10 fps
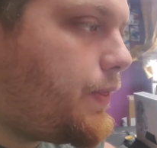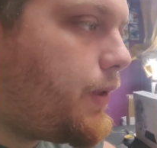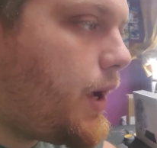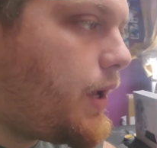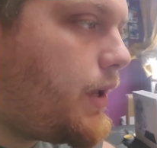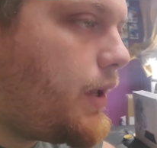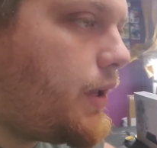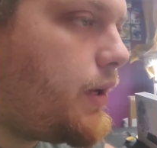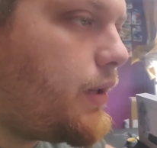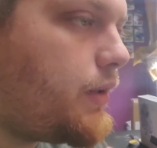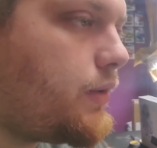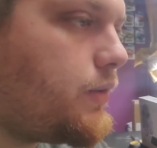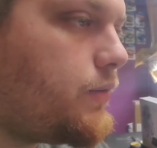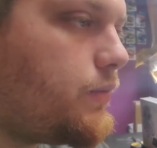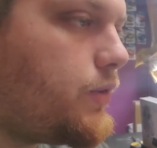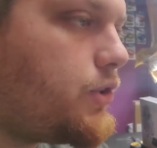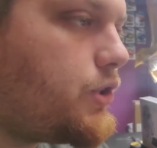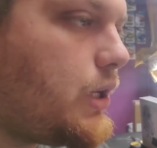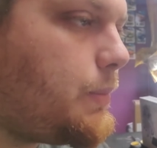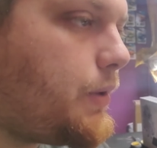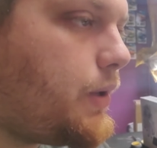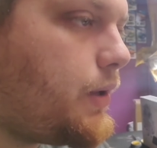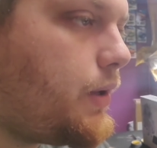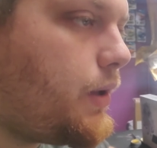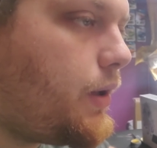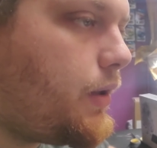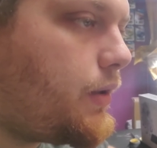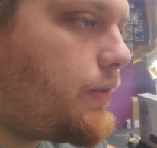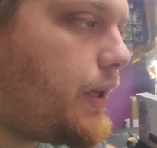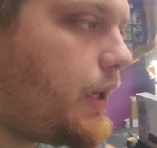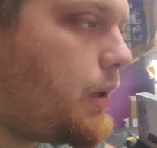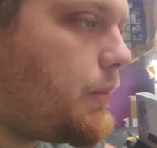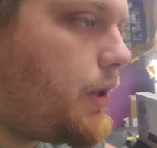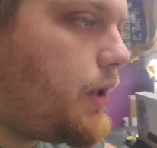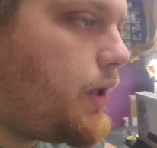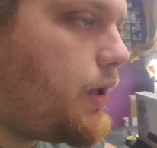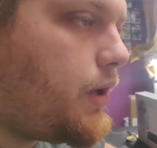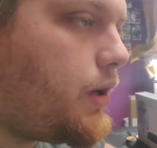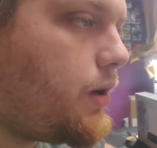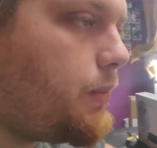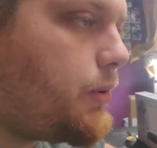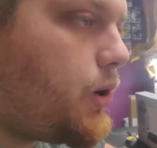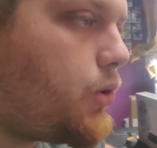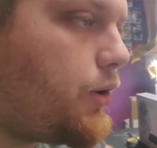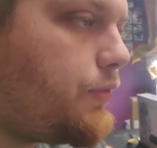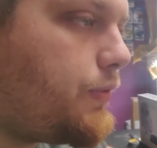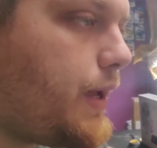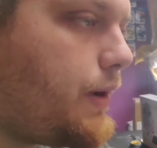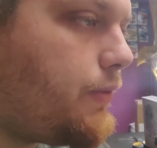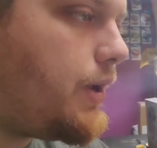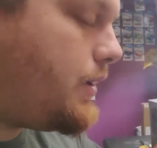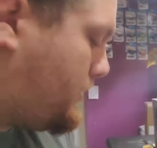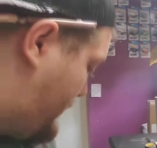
I can get it to ship the same in a priority flat rate.